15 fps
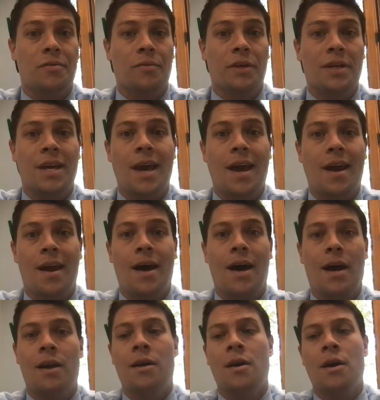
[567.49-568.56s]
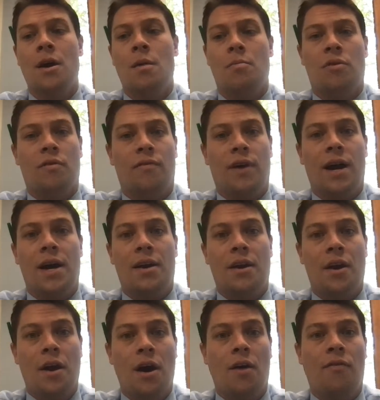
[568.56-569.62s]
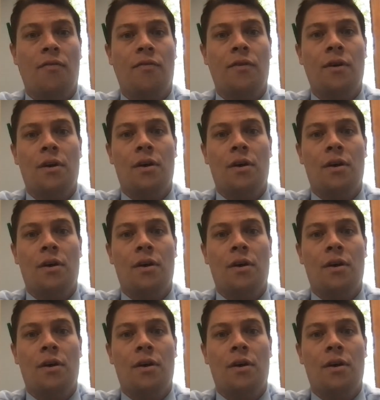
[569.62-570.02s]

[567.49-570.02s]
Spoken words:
and we cannot provide enough,